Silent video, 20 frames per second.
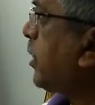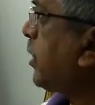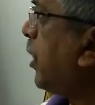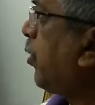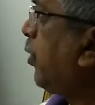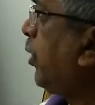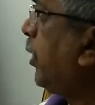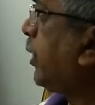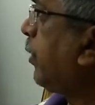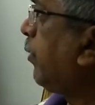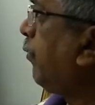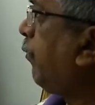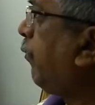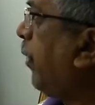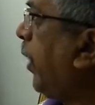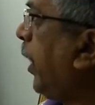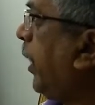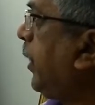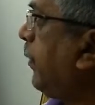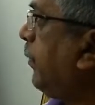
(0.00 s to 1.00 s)
house written
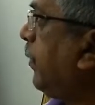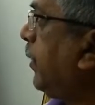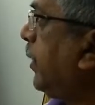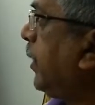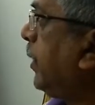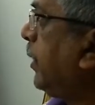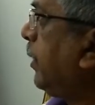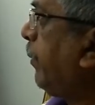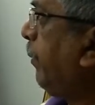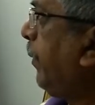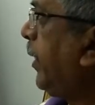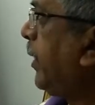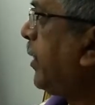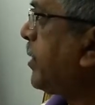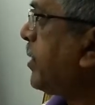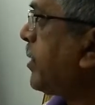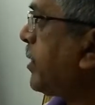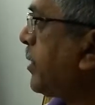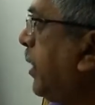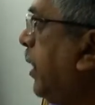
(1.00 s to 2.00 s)
5
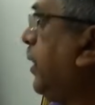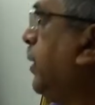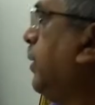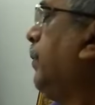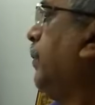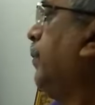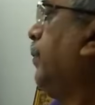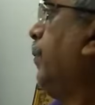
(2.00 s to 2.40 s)
means Sun.